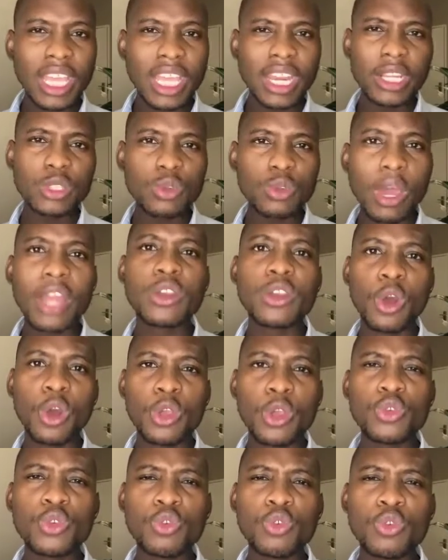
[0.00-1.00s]
is starting to
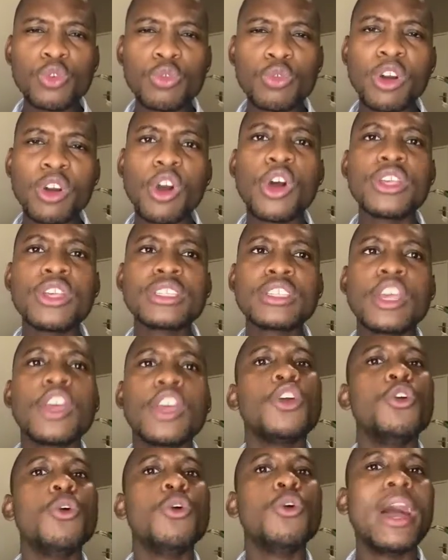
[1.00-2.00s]
annoy you
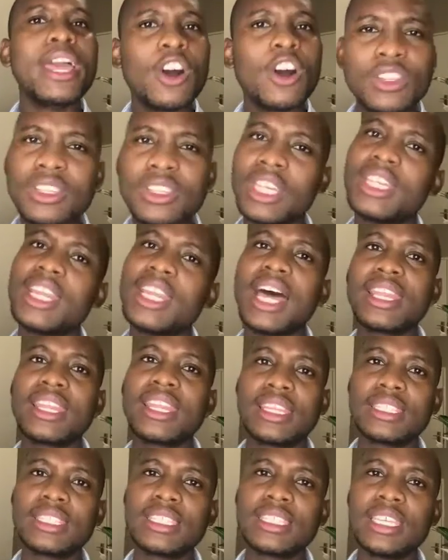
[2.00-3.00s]
because you are on that
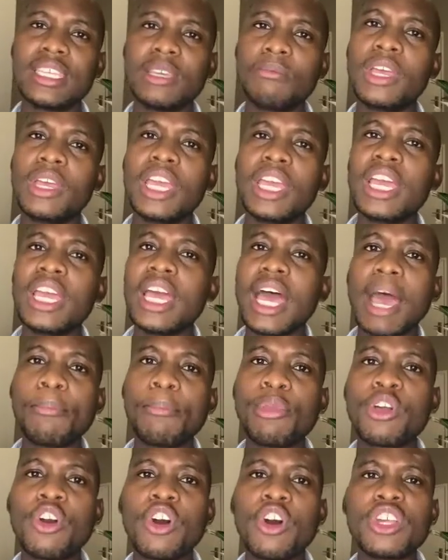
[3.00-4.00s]
other team.
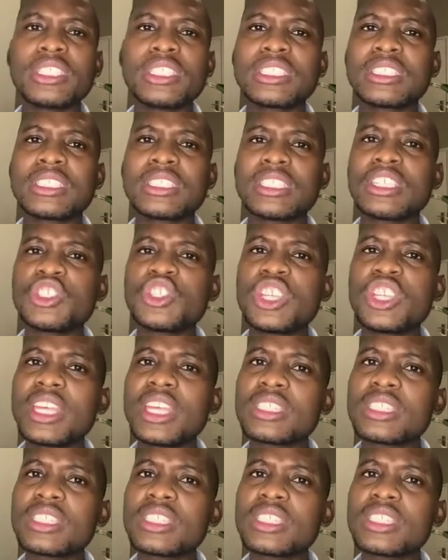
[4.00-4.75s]
Because